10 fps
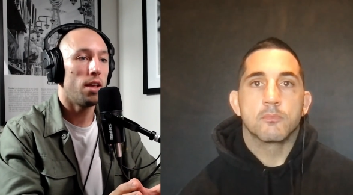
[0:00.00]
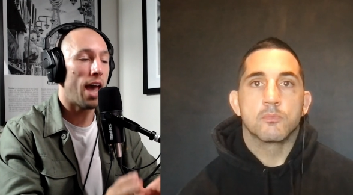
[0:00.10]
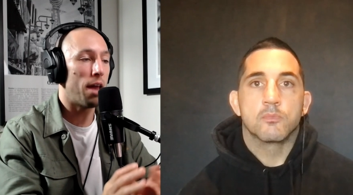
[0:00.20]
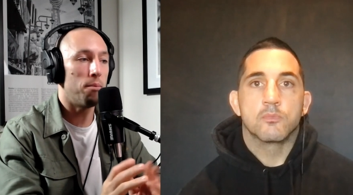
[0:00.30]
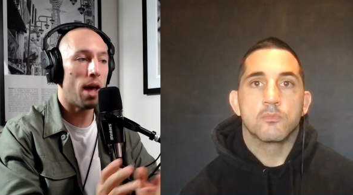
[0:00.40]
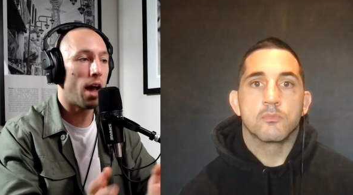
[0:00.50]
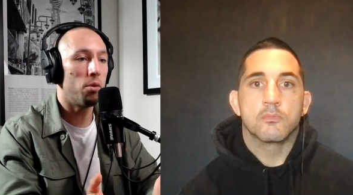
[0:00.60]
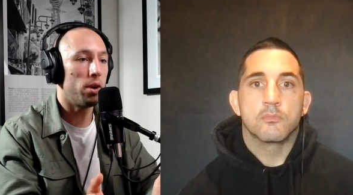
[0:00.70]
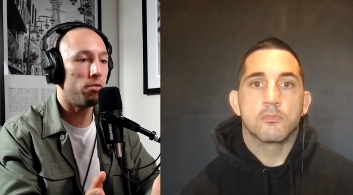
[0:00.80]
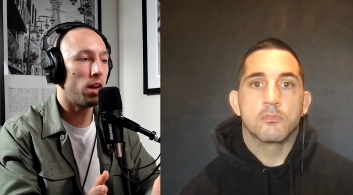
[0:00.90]
Speaker 1: and I
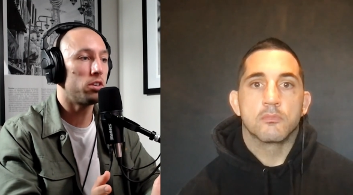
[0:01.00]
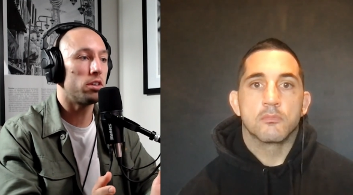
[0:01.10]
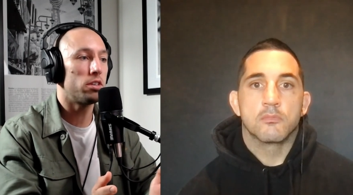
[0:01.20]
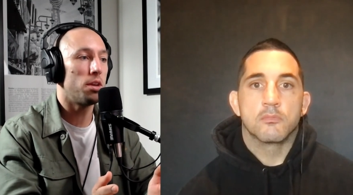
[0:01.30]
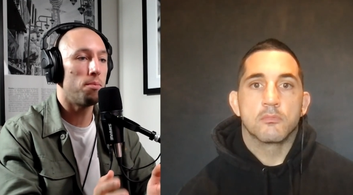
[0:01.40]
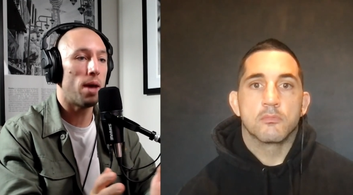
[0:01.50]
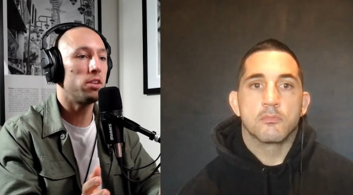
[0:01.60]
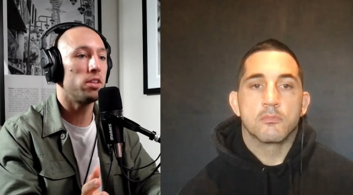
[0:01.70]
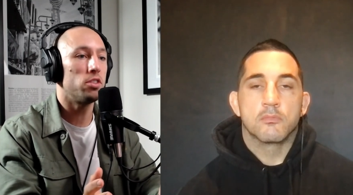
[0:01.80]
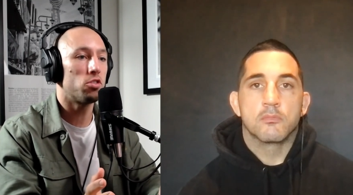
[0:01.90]
would venture to say
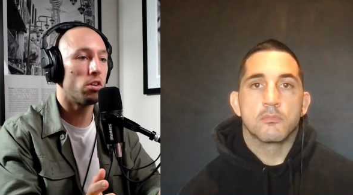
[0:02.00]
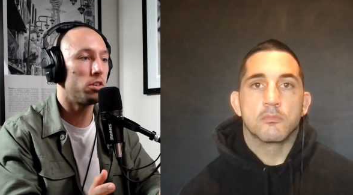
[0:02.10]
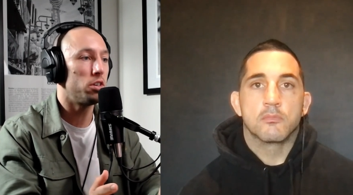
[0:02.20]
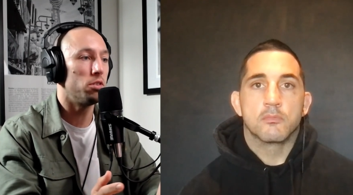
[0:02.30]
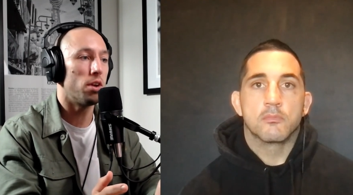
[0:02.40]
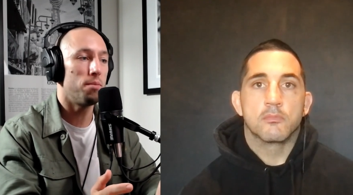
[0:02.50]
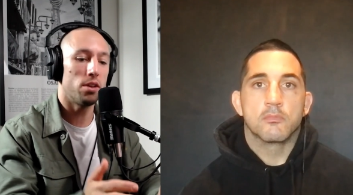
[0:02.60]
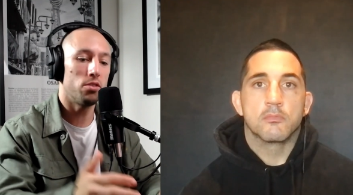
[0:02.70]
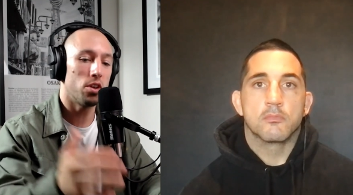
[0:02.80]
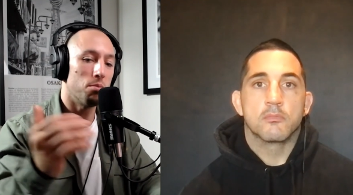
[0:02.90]
mentally strong too, right?
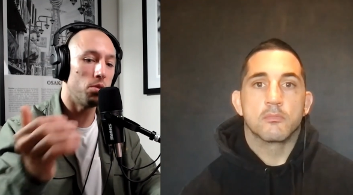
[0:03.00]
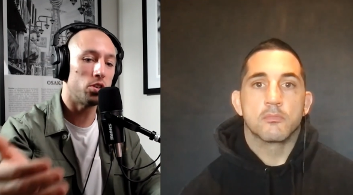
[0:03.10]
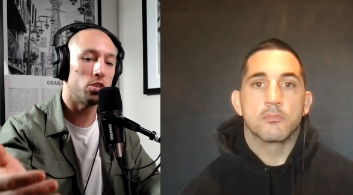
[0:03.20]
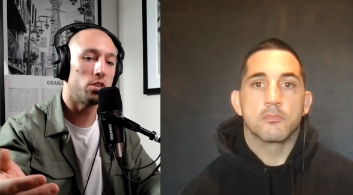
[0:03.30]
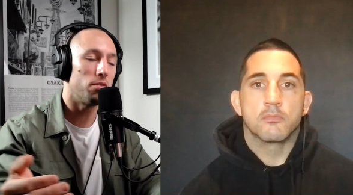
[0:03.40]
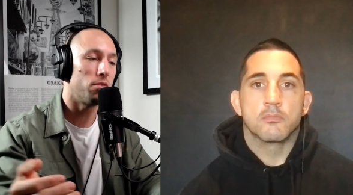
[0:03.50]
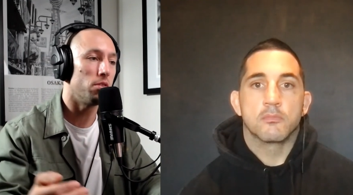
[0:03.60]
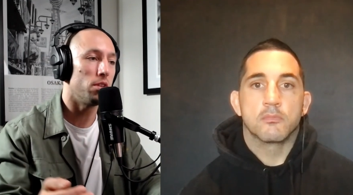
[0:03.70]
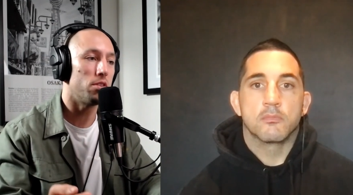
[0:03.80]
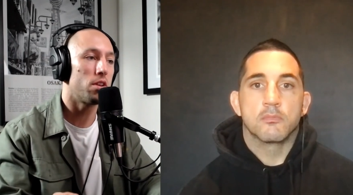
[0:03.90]
Because you can push yourself
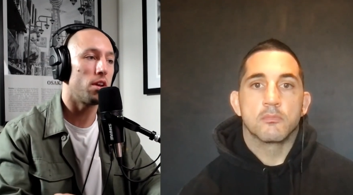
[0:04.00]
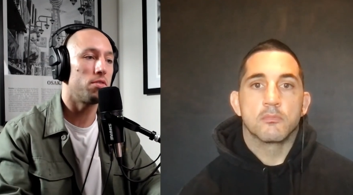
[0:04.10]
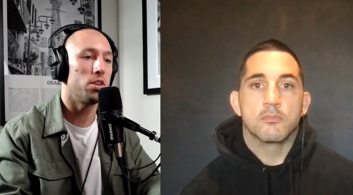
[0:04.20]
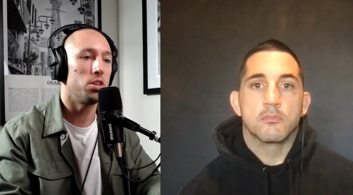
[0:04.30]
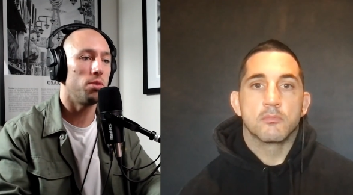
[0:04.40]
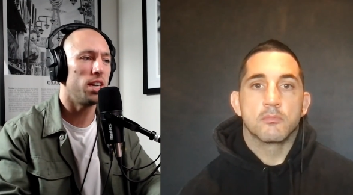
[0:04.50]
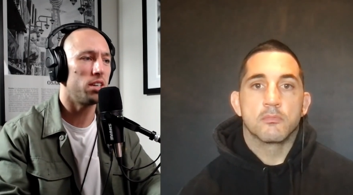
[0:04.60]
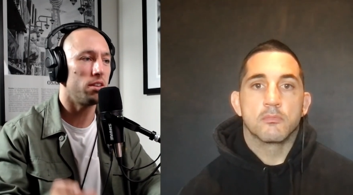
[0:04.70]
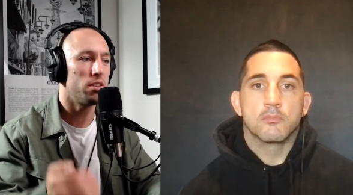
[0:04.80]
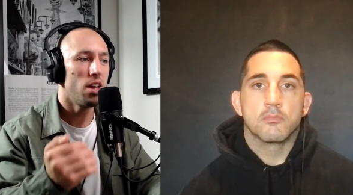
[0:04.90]
through these tough
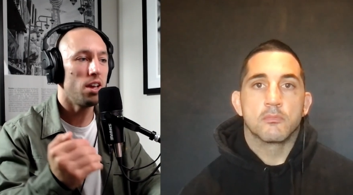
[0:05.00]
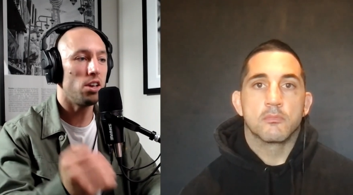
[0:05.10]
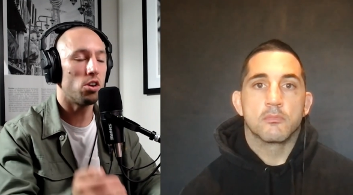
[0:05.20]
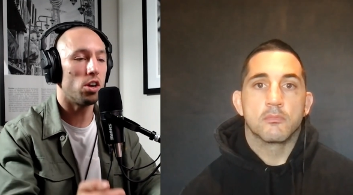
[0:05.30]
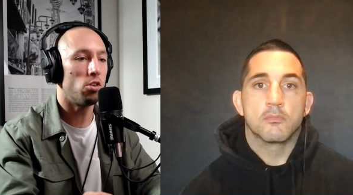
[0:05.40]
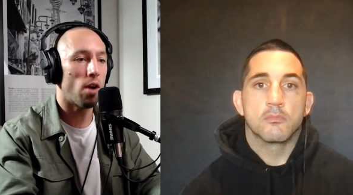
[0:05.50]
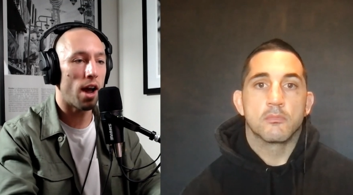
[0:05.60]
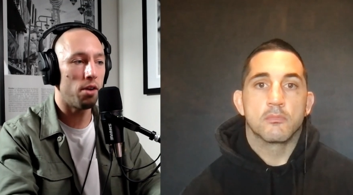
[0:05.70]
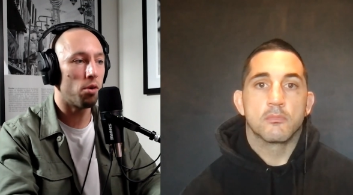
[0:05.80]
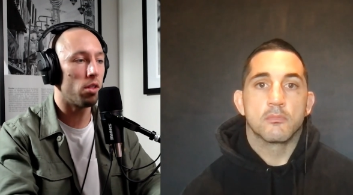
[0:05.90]
situations, you can
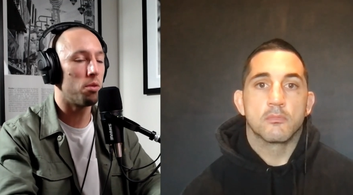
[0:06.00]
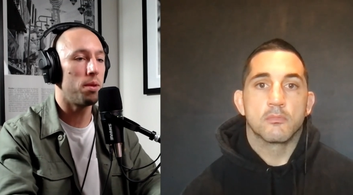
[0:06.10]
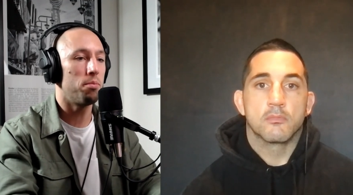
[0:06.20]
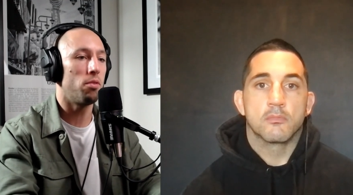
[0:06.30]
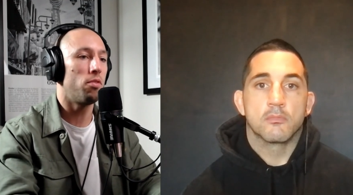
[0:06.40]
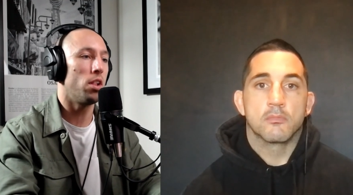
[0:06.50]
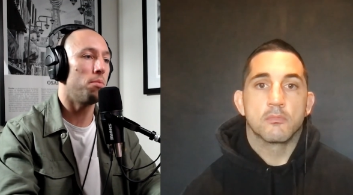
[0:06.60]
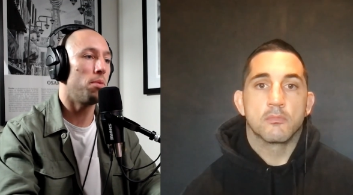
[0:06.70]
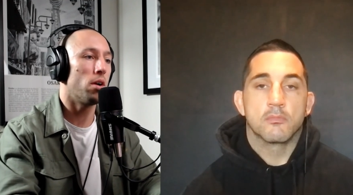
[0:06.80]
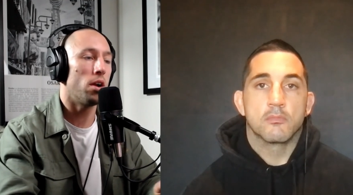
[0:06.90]
grind where other people fall
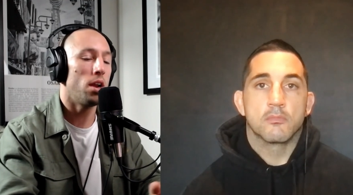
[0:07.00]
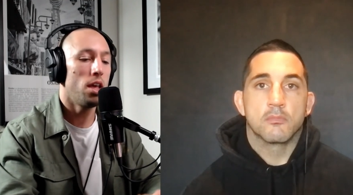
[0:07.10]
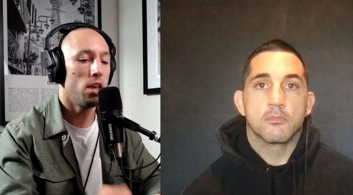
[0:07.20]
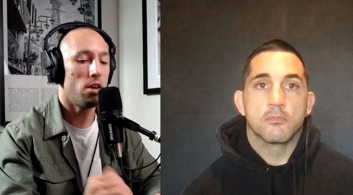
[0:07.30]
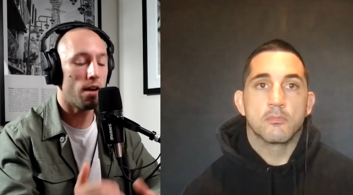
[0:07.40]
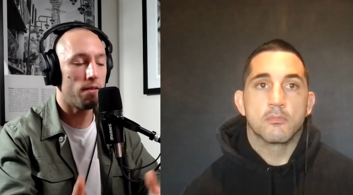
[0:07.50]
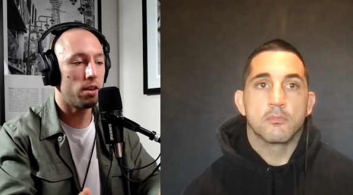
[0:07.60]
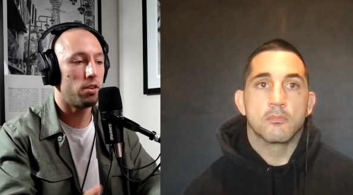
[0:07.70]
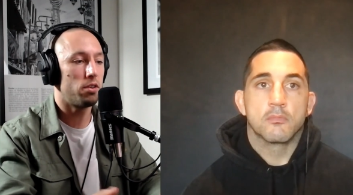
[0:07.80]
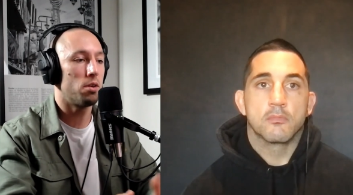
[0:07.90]
apart, you have
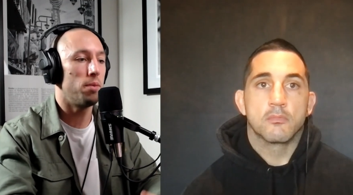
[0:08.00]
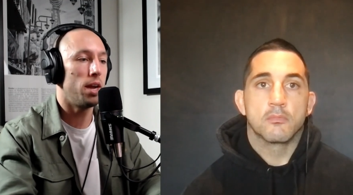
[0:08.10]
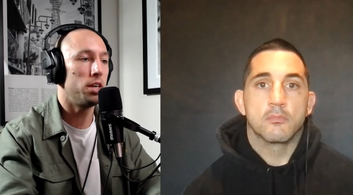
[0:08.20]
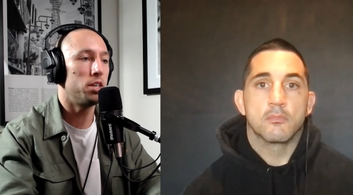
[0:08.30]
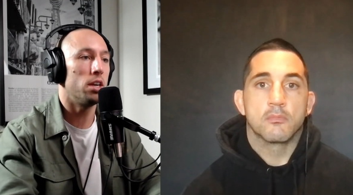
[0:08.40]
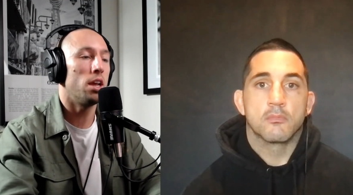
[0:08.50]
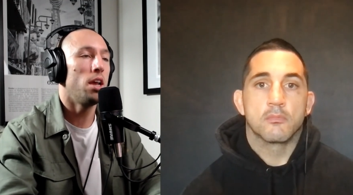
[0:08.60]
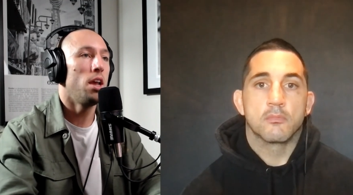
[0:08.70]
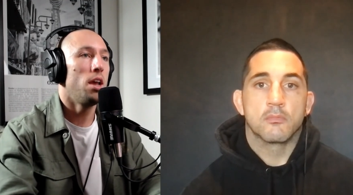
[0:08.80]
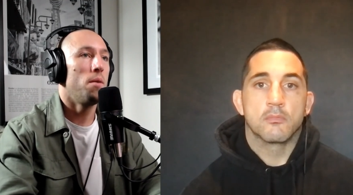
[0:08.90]
that determination.
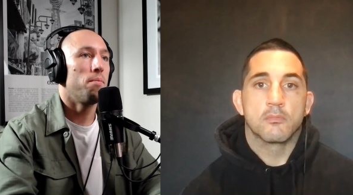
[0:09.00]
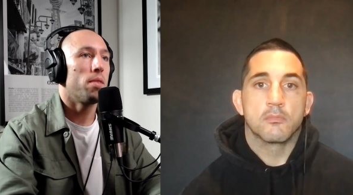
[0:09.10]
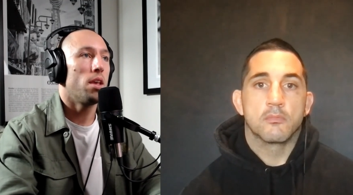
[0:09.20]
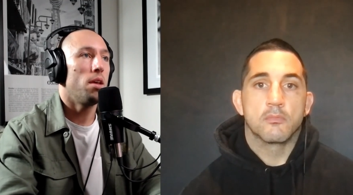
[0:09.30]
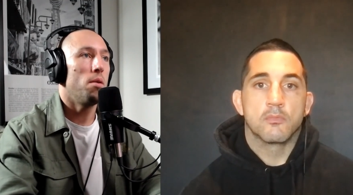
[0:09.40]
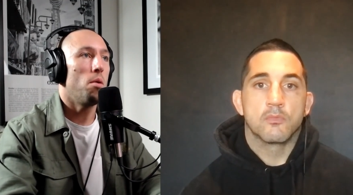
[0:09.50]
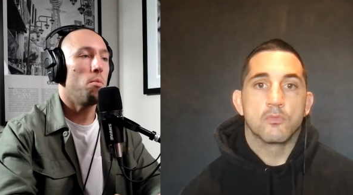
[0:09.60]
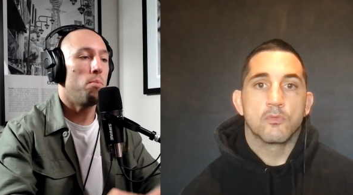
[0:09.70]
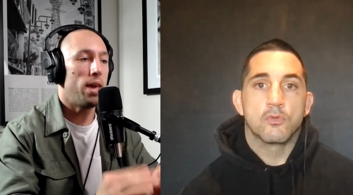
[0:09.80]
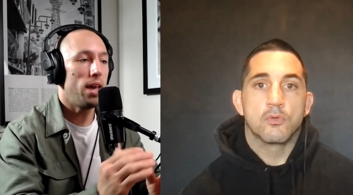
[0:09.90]

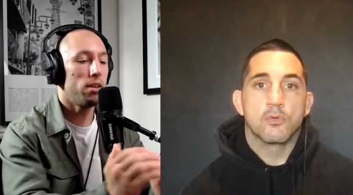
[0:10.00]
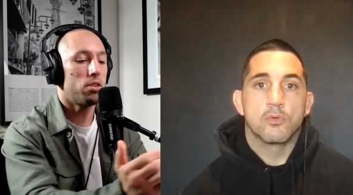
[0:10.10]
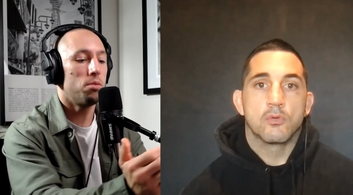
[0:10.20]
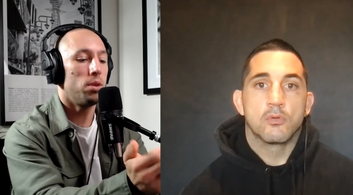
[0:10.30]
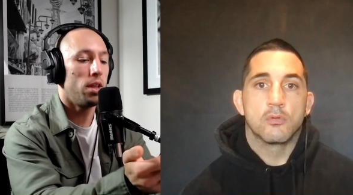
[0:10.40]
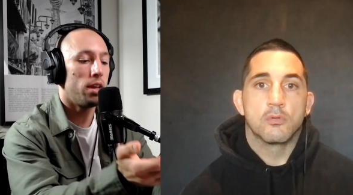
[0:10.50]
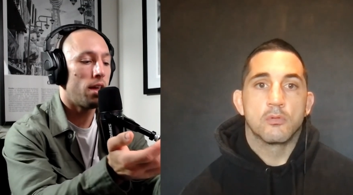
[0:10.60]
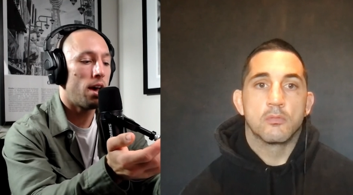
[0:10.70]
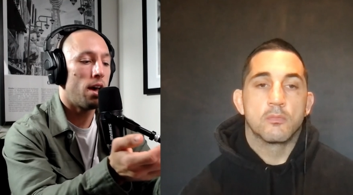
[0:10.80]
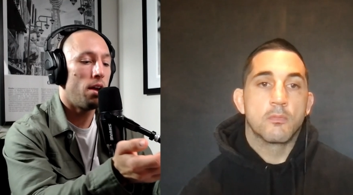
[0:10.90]
Being someone
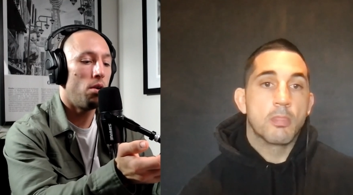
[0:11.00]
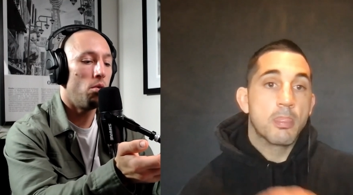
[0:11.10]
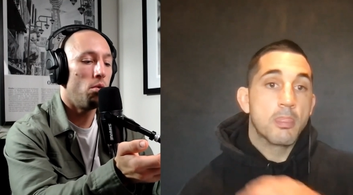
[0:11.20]
like that,